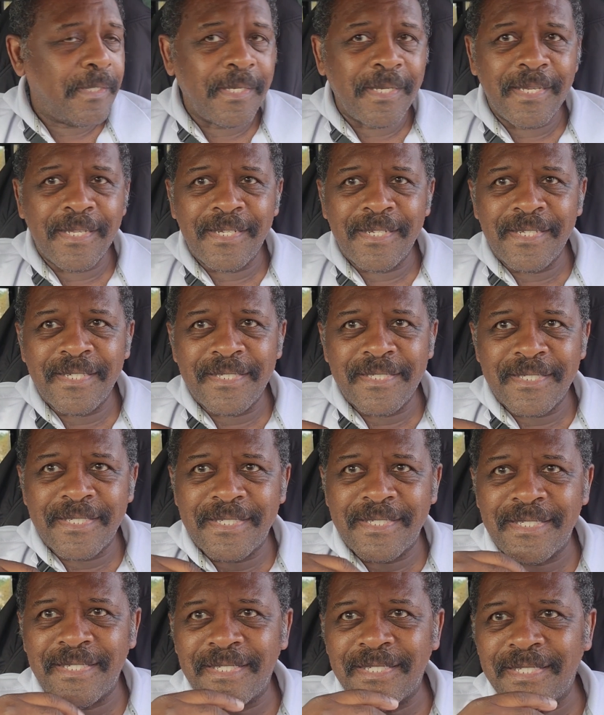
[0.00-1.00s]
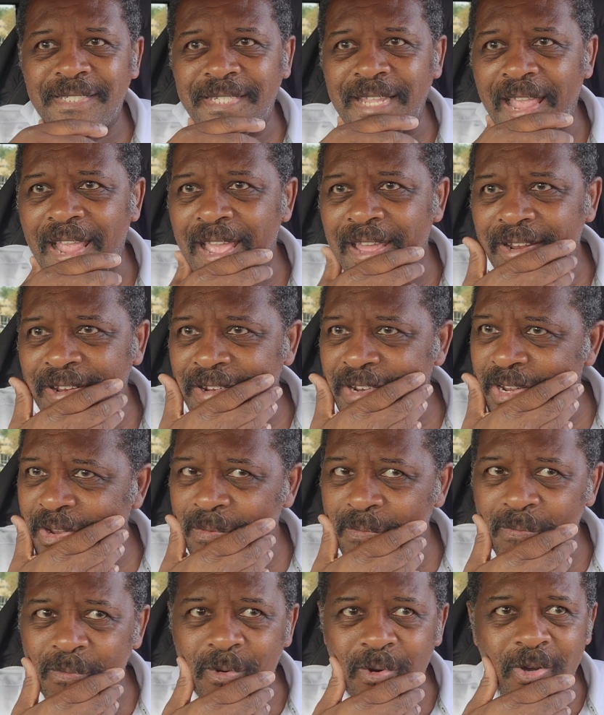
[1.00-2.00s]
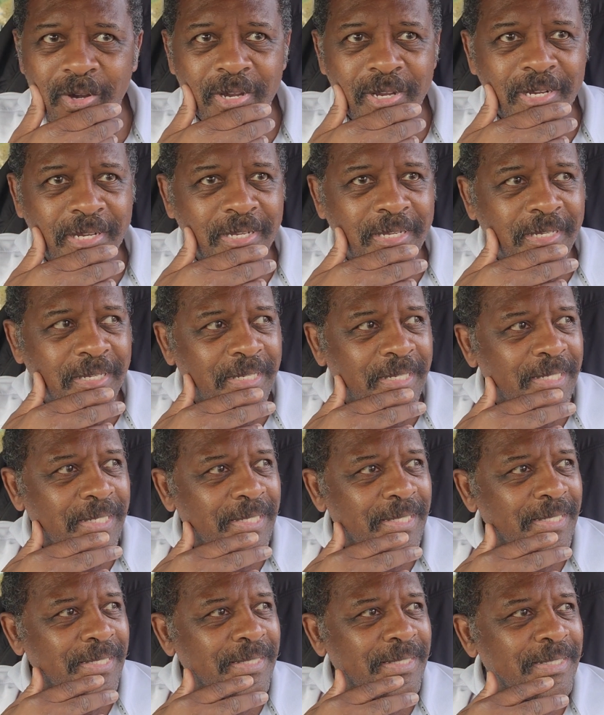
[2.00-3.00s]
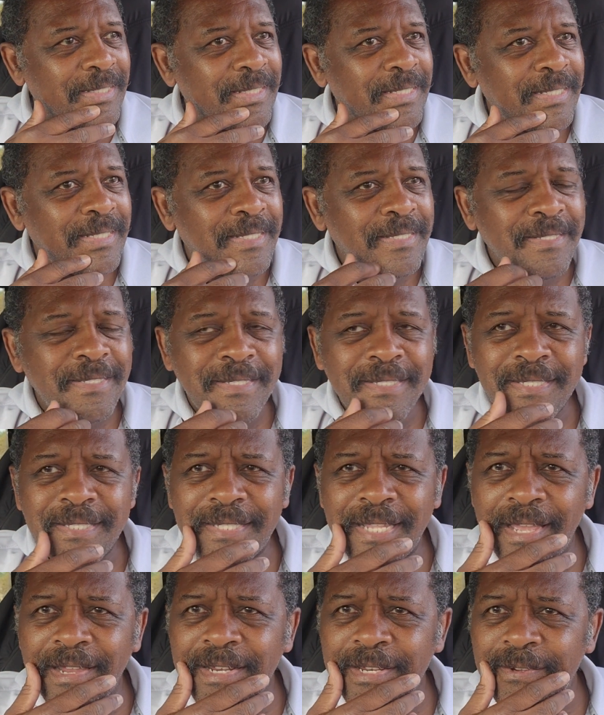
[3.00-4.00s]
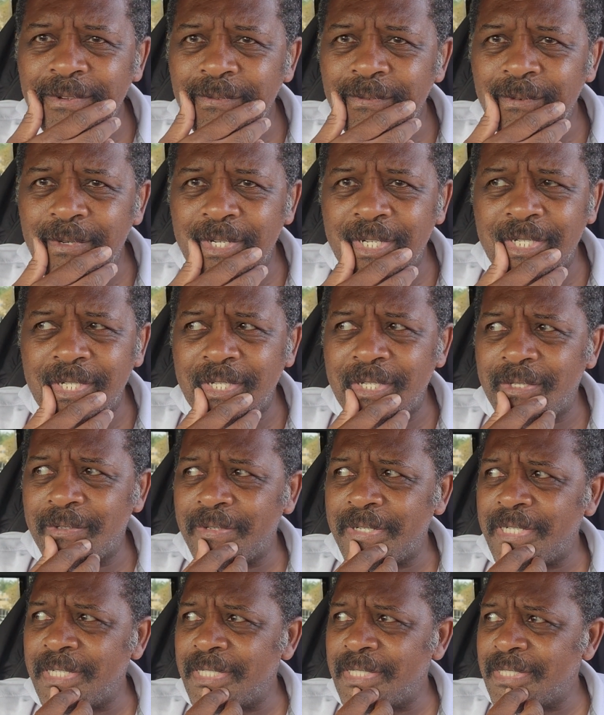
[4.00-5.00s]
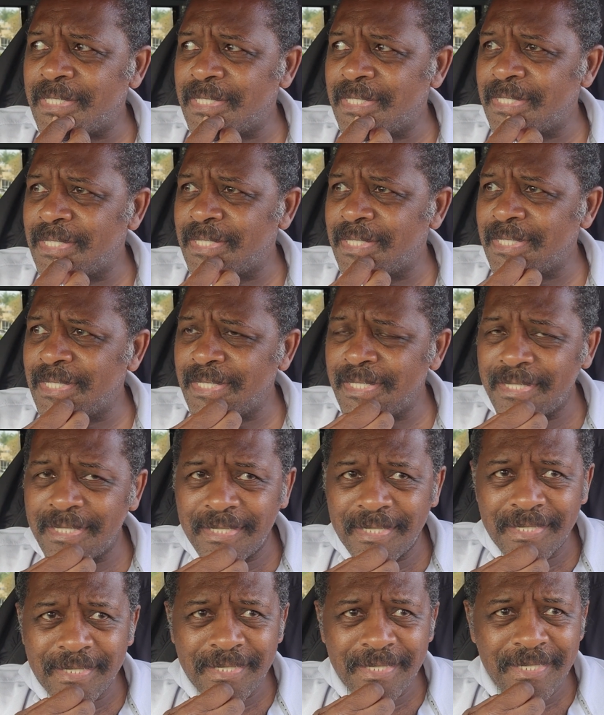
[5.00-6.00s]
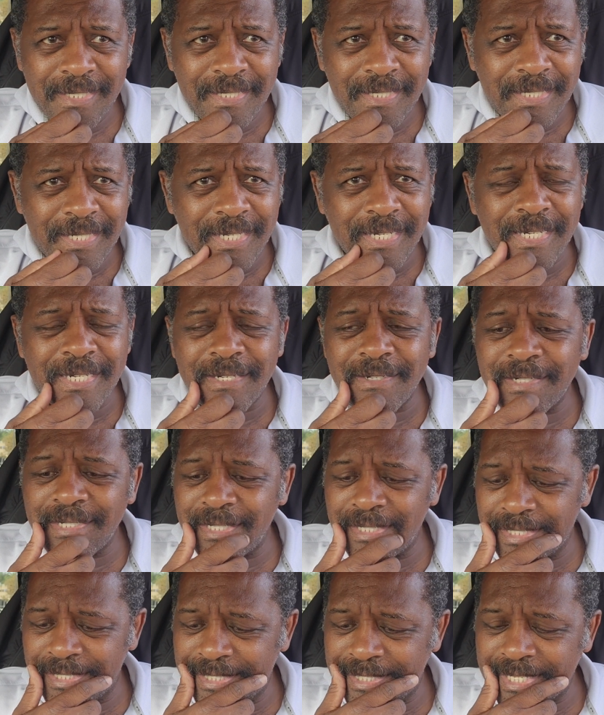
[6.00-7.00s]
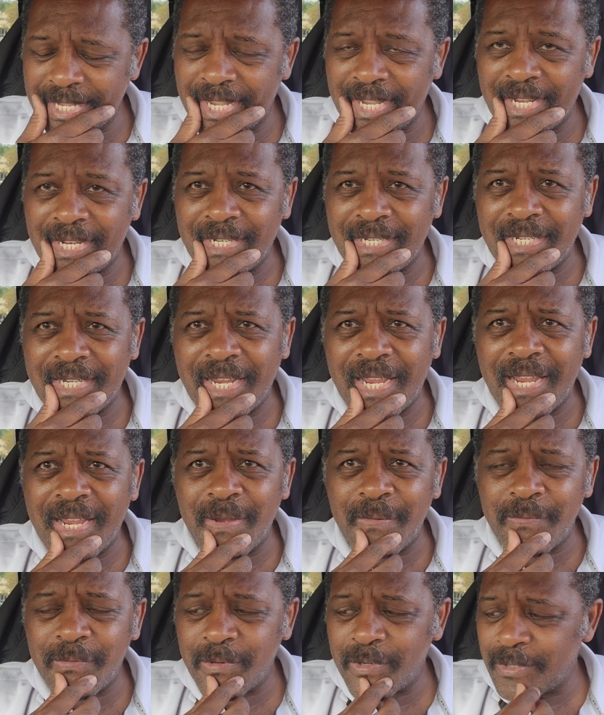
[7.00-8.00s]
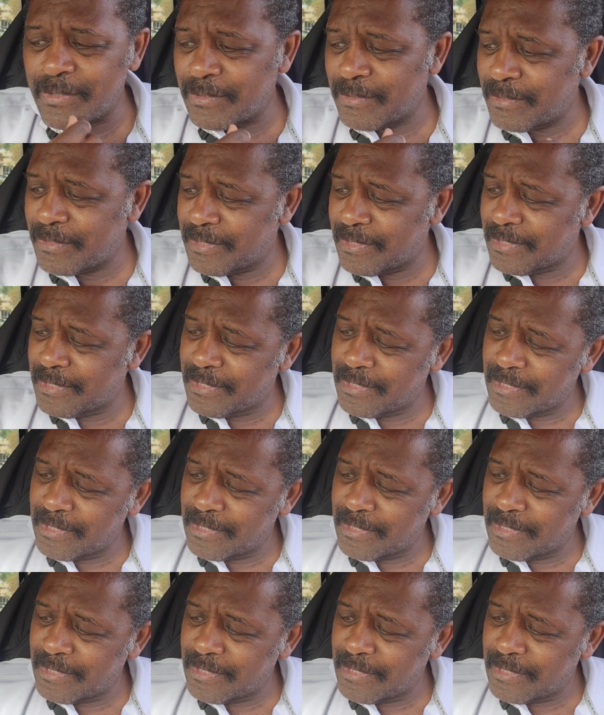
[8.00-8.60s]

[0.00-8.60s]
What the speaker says: It is Saturday morning, 71 degrees here in the San Gabriels.